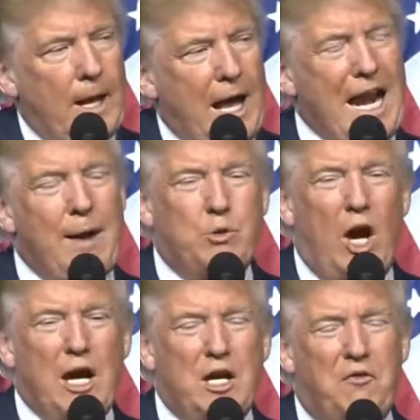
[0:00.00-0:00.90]
And I'm
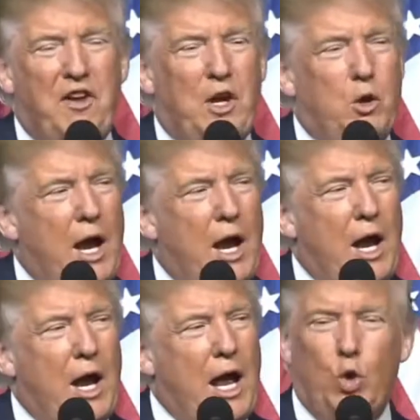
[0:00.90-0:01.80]
trying to figure
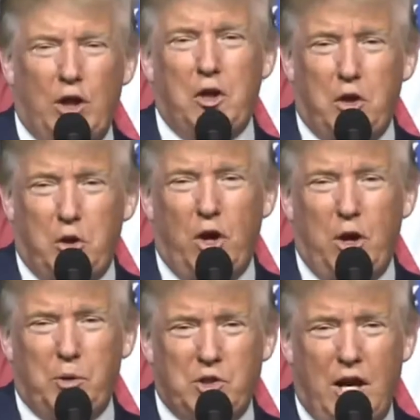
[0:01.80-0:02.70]
out who the other
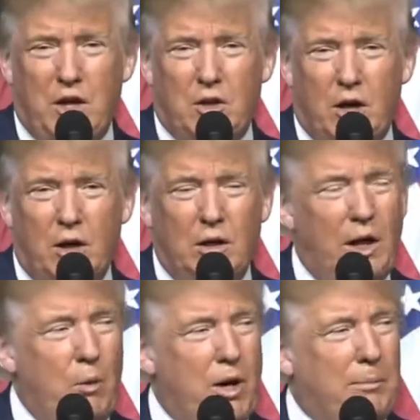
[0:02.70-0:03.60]
30% are.
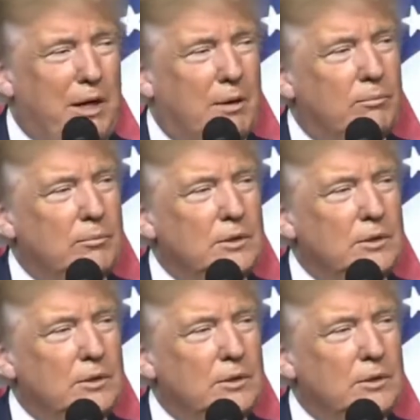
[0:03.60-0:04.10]
I want to meet them.